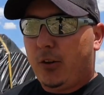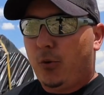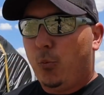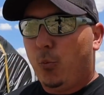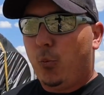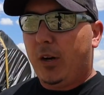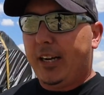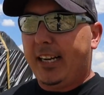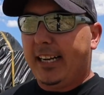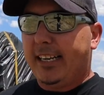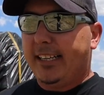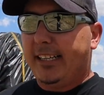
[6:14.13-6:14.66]

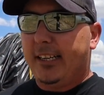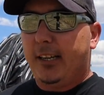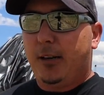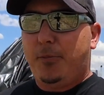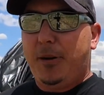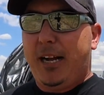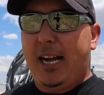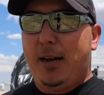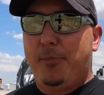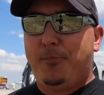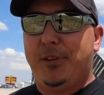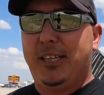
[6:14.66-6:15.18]
what ended up
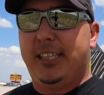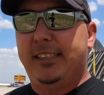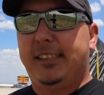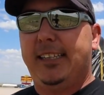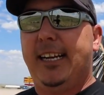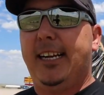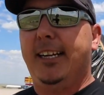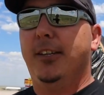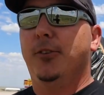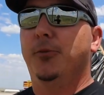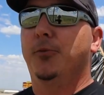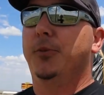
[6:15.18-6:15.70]
happening
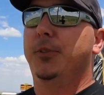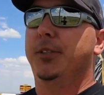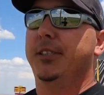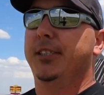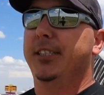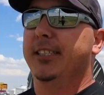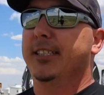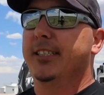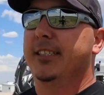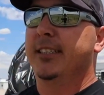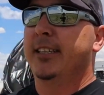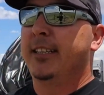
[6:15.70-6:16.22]
there
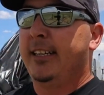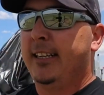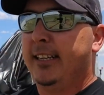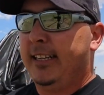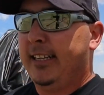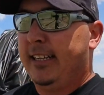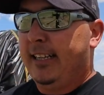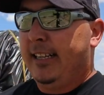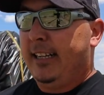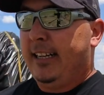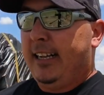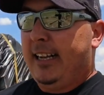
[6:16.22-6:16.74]
was
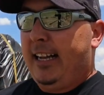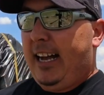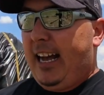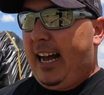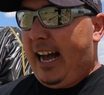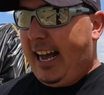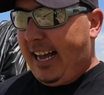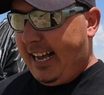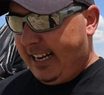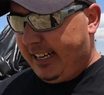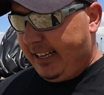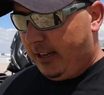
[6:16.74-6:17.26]

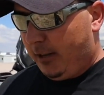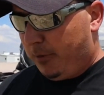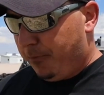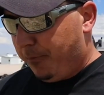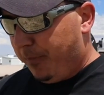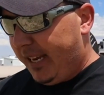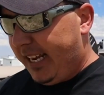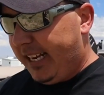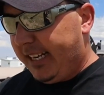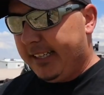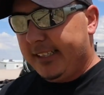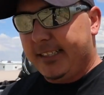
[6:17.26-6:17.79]
I ended up
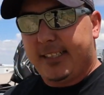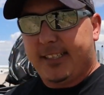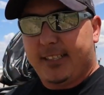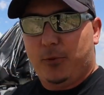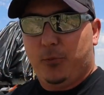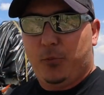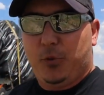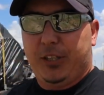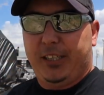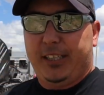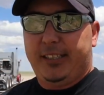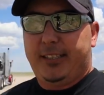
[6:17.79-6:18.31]
meeting
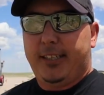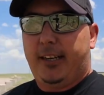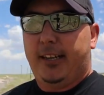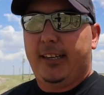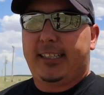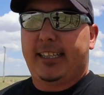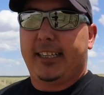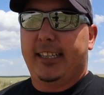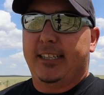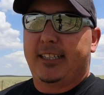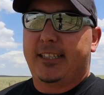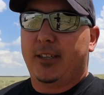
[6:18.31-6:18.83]
someone and
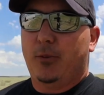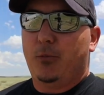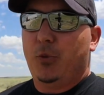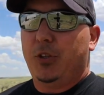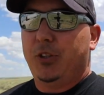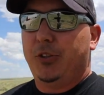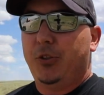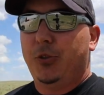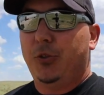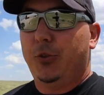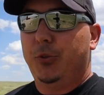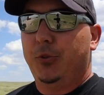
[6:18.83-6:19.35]
talking to someone
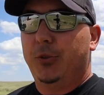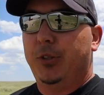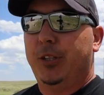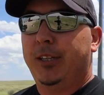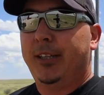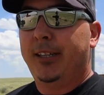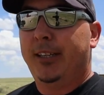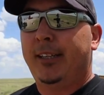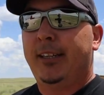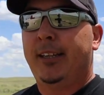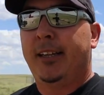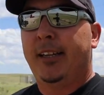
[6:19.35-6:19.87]

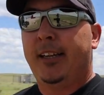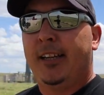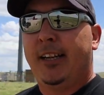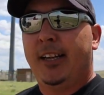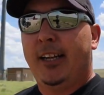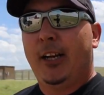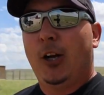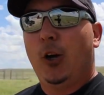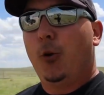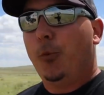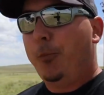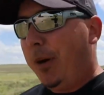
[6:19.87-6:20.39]

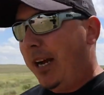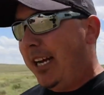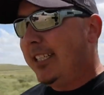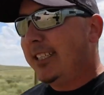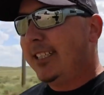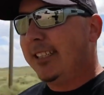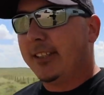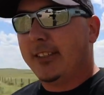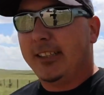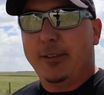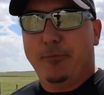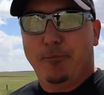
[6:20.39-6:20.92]
who
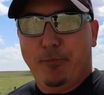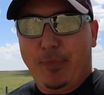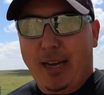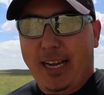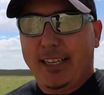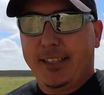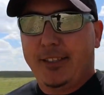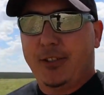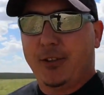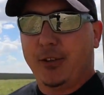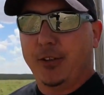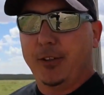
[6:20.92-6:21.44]
basically
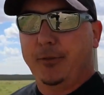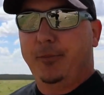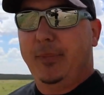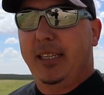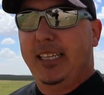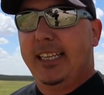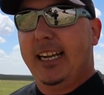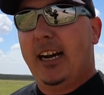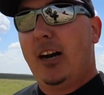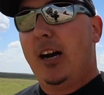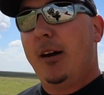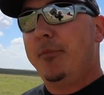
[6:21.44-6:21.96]
mentored me.
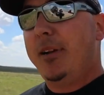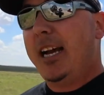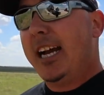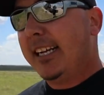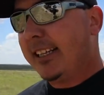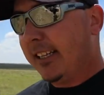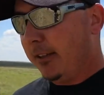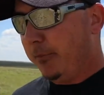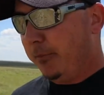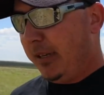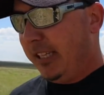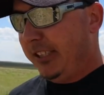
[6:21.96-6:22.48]
Now, I'm not
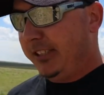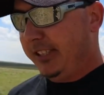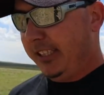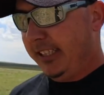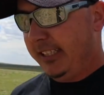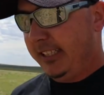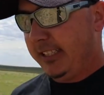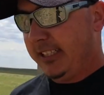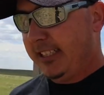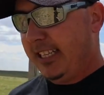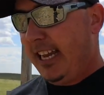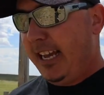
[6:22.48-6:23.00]
going to mention
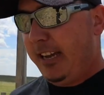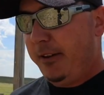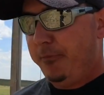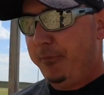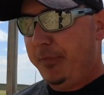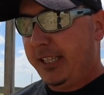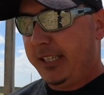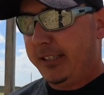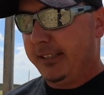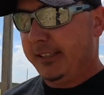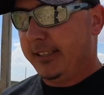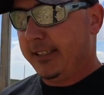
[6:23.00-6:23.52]
his name
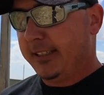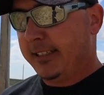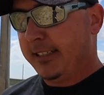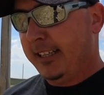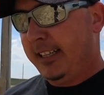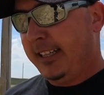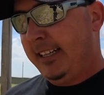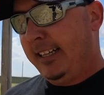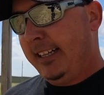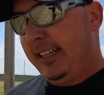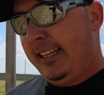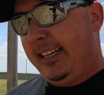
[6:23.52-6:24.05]
because
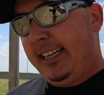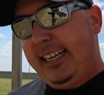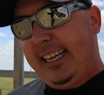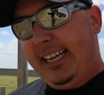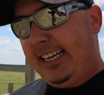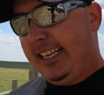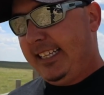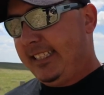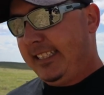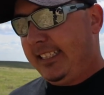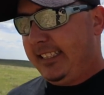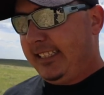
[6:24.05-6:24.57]
he